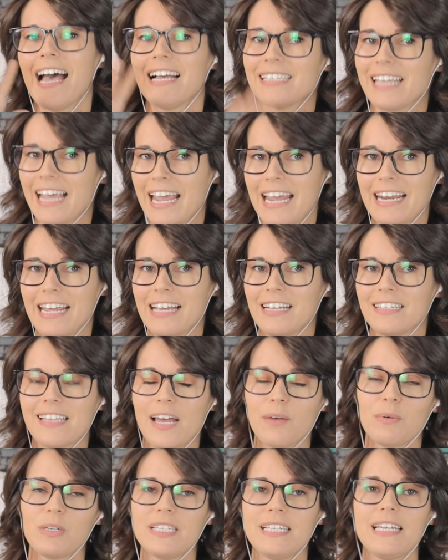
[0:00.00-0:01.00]
as Aidas
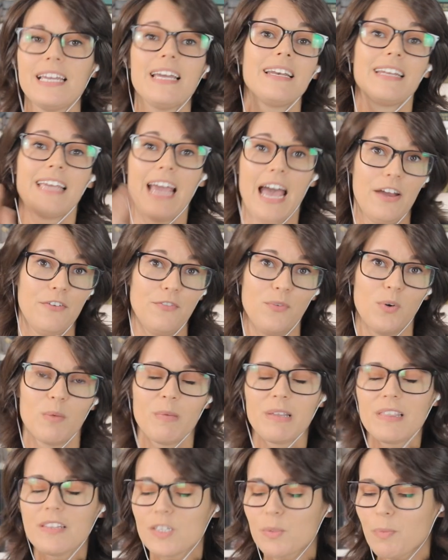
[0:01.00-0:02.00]
that we see in cat
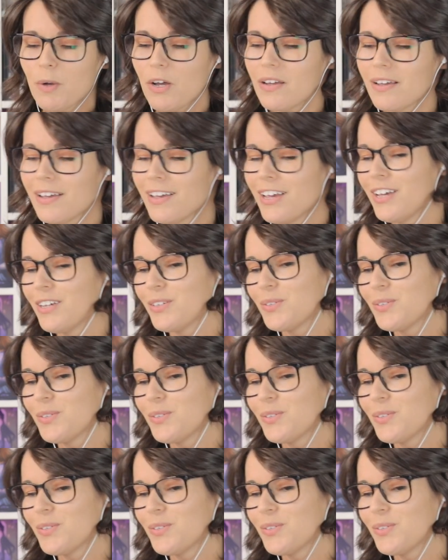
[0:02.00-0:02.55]
form in this book.